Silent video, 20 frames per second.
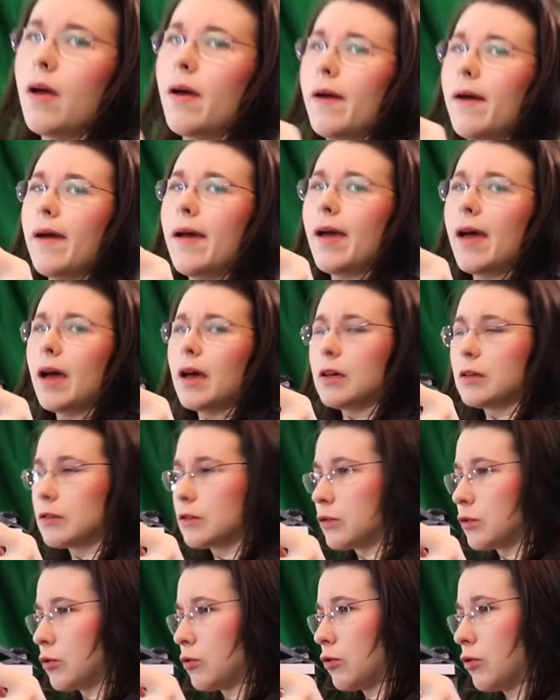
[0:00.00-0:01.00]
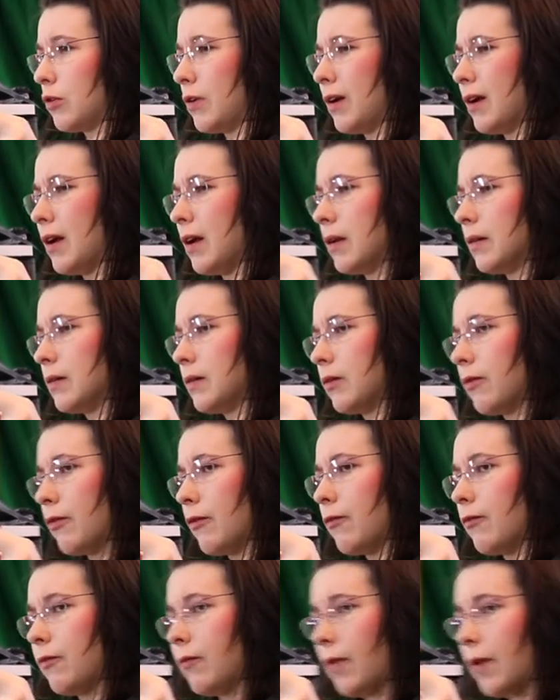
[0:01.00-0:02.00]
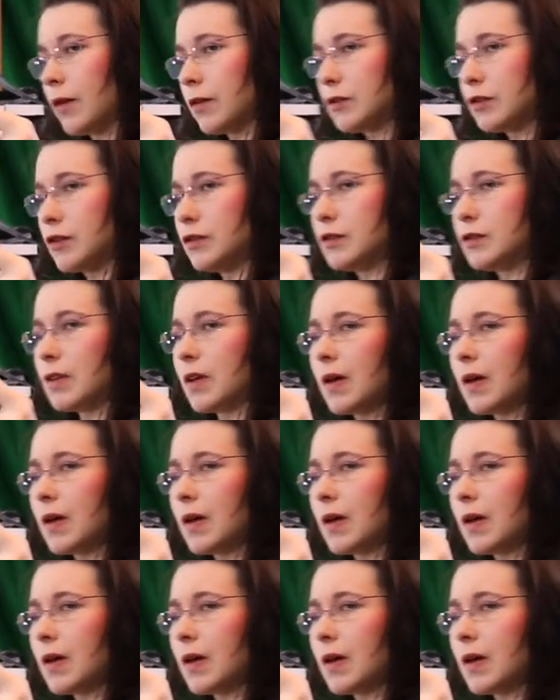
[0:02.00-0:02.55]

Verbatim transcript: It has three different functions